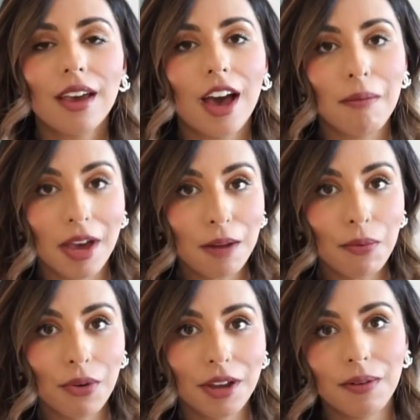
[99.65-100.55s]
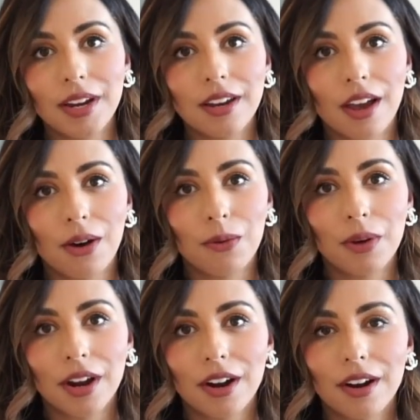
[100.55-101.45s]
I'm at a point right now
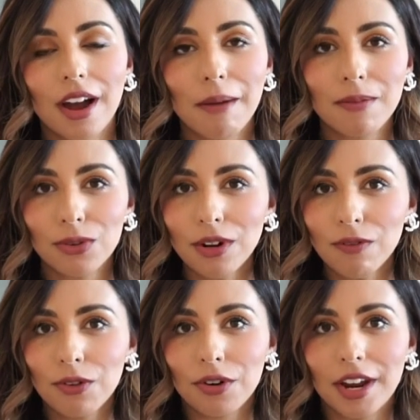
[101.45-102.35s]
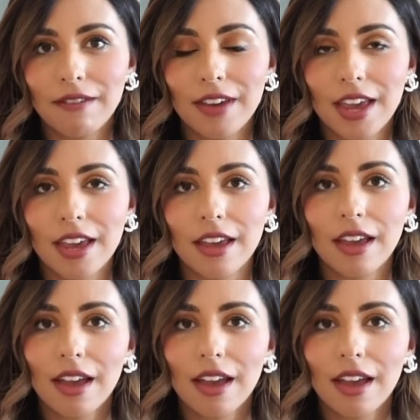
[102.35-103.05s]
where I'm sort of craving